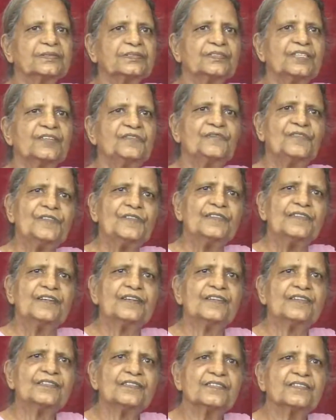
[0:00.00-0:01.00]
they feel the
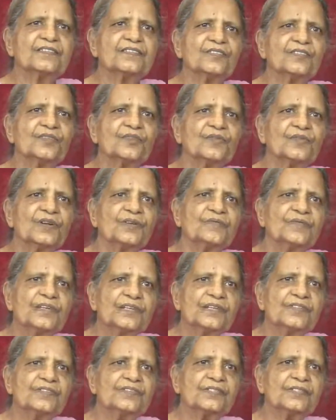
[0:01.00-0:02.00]
necessity of
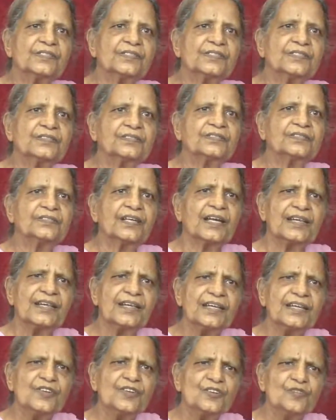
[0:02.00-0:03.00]
loving each other can
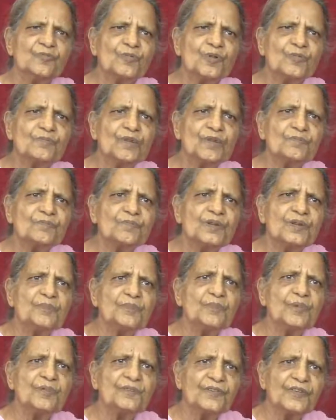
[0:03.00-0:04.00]
any human being be a
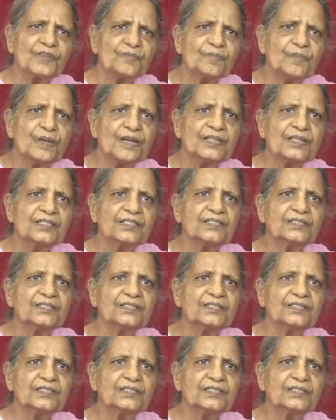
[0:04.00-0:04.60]
perfect being